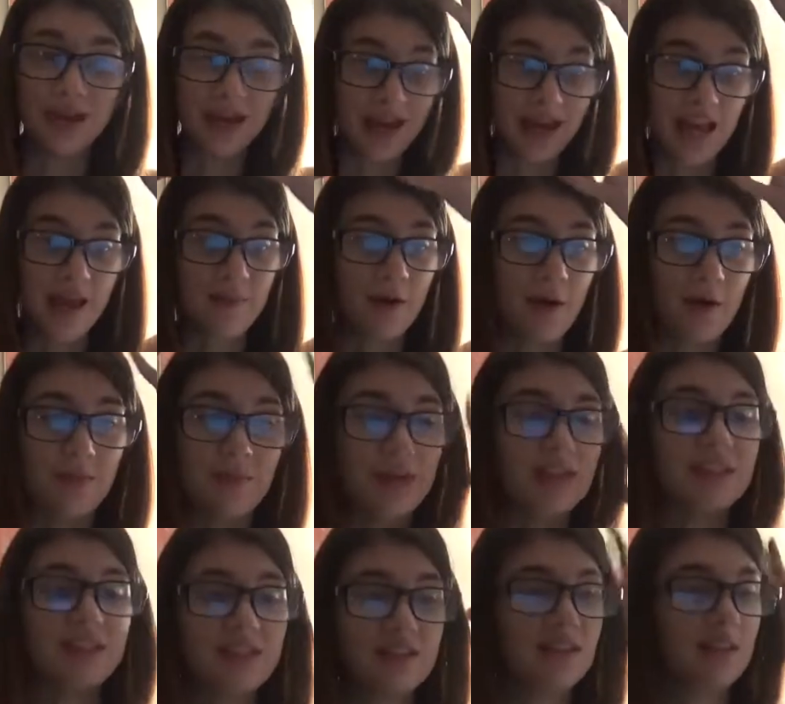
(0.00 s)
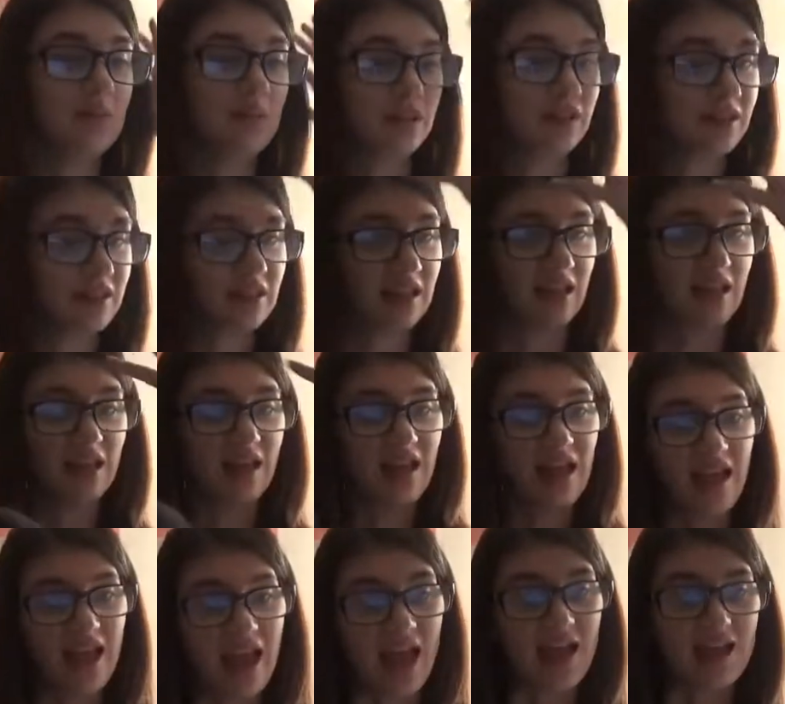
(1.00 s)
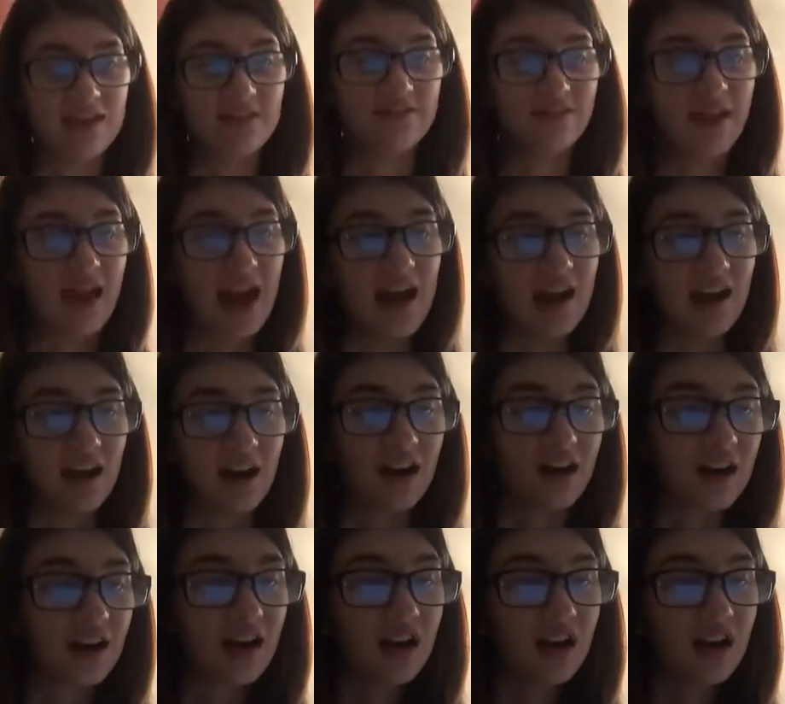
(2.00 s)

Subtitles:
I came out basically with like a head of hair.